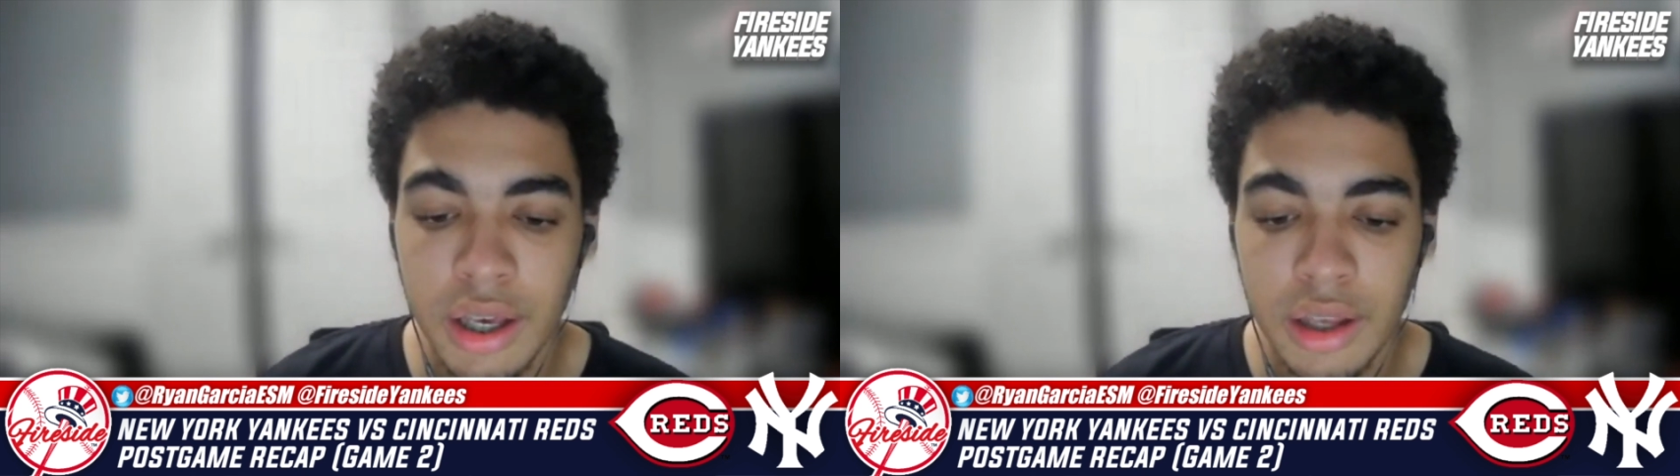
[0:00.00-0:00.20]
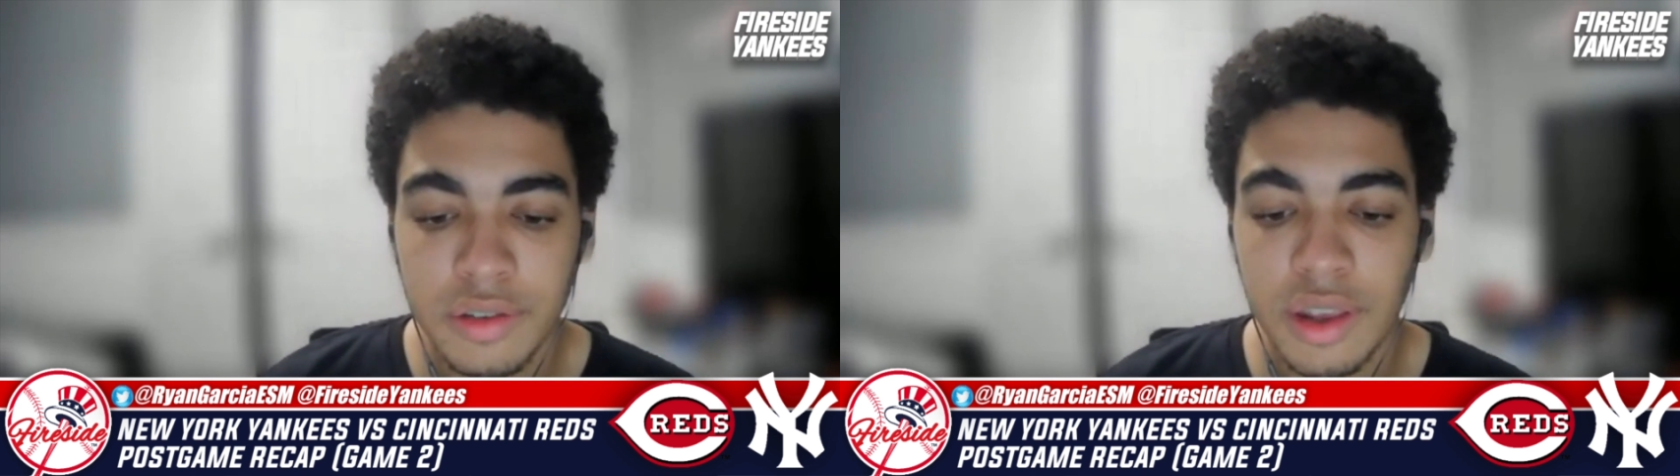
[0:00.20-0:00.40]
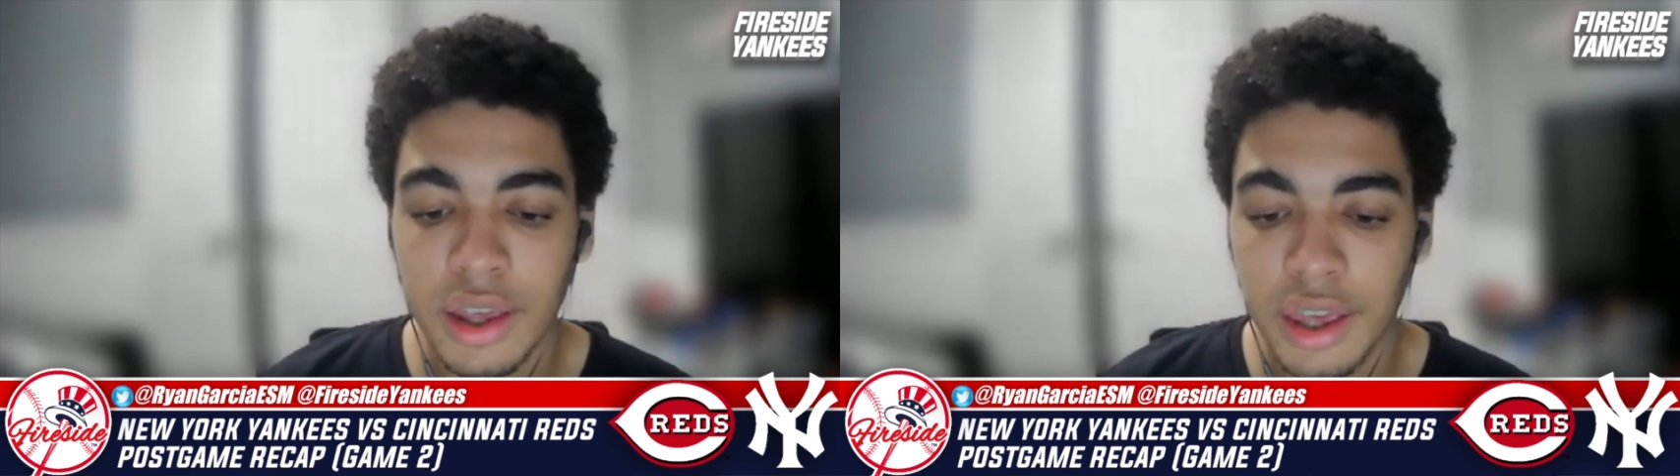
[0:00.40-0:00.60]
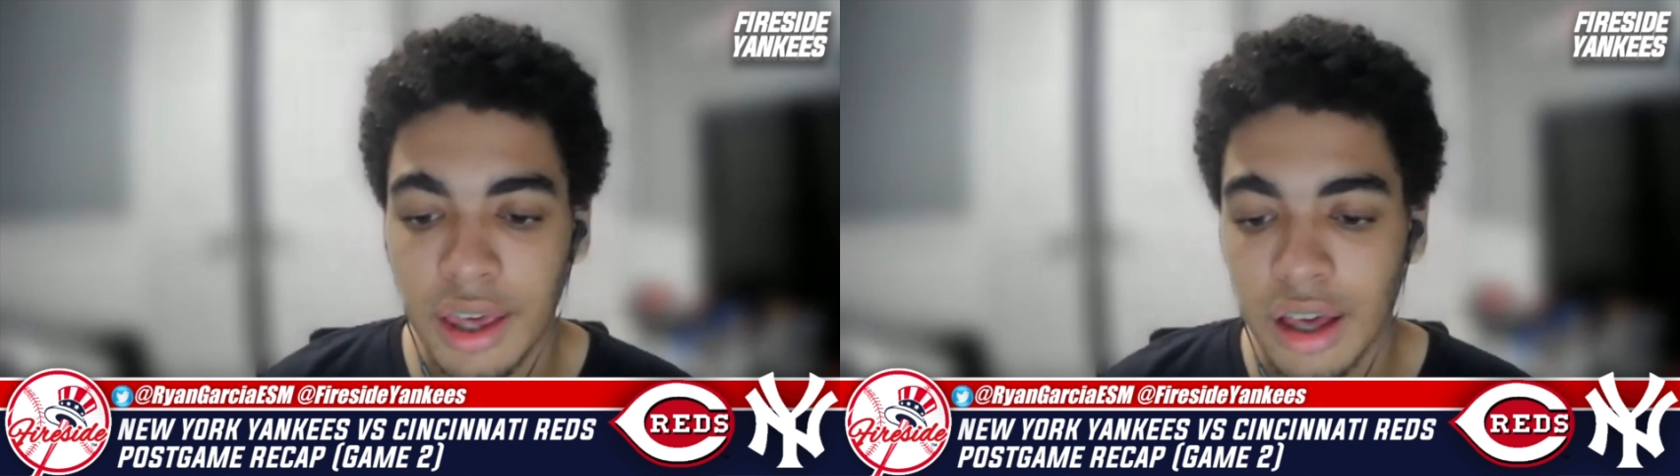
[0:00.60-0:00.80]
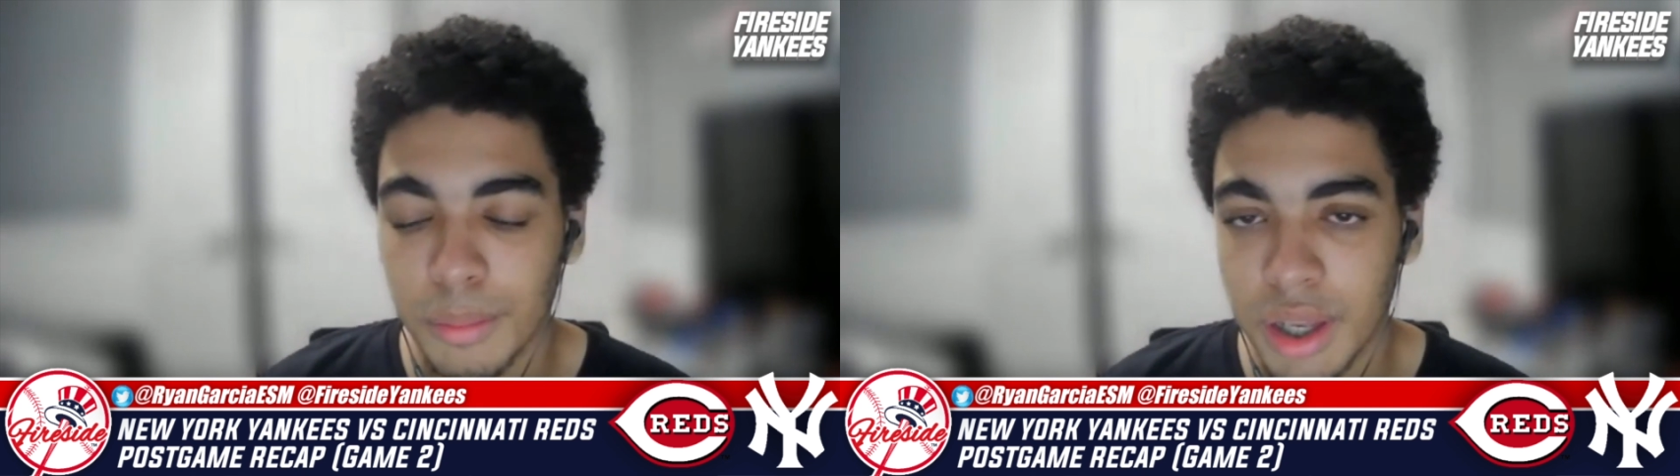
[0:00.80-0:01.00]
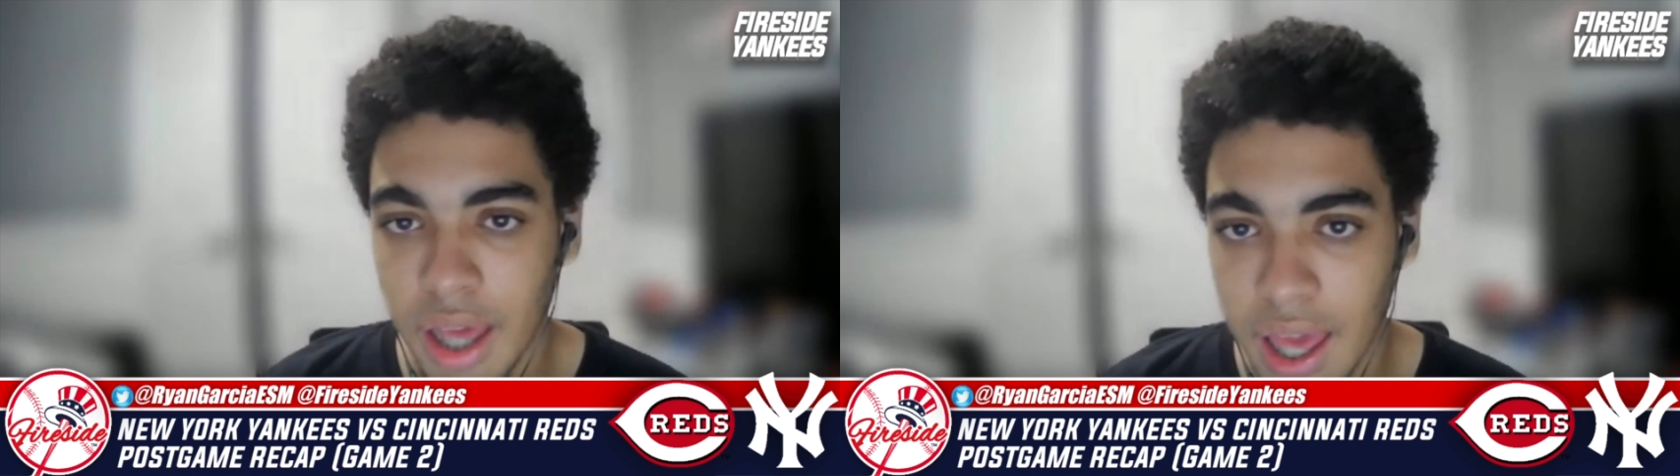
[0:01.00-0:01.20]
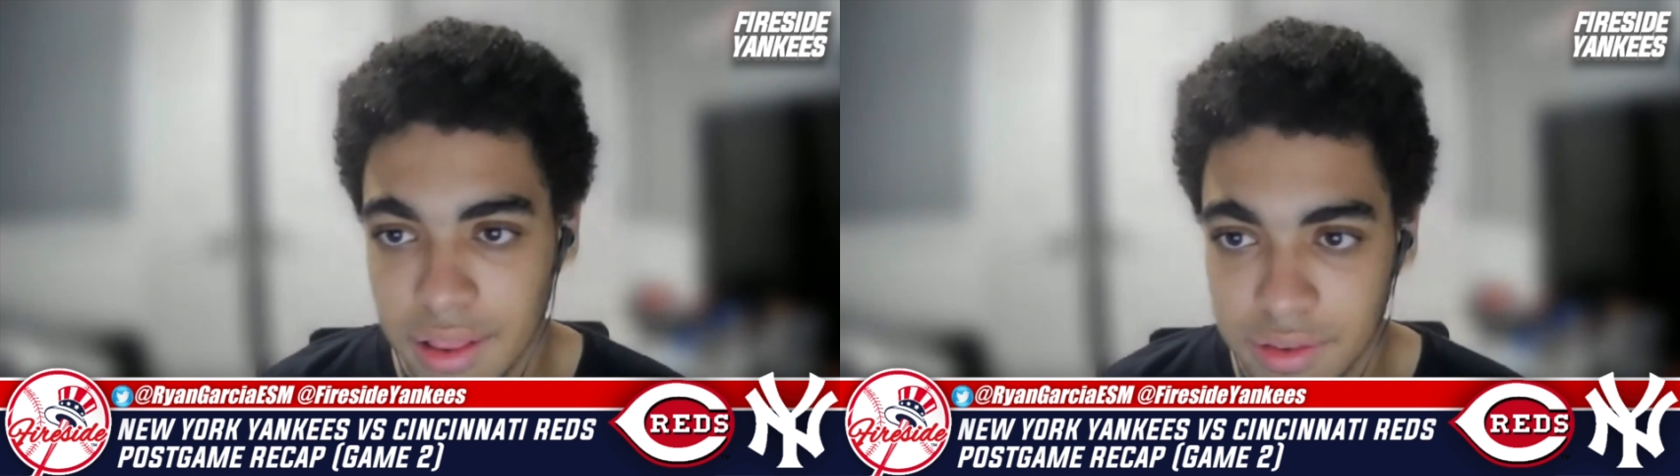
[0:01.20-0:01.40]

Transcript: Seeing King come in and